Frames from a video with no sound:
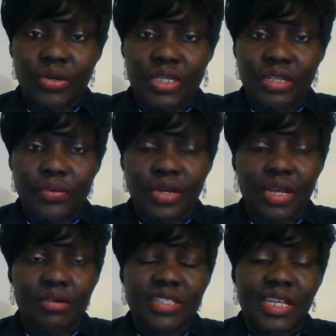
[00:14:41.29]
going abroad and
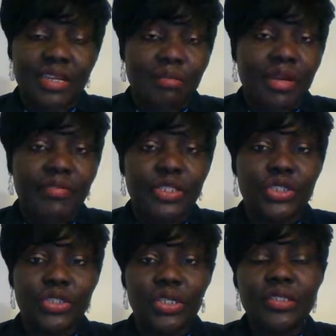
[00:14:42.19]
consider the marriage
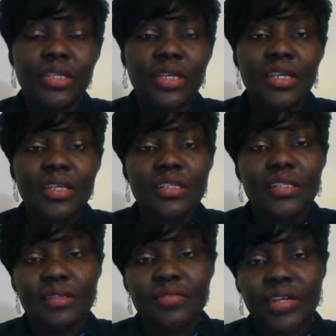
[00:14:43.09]
done.
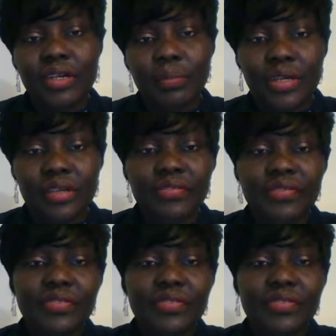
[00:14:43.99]
Very brave.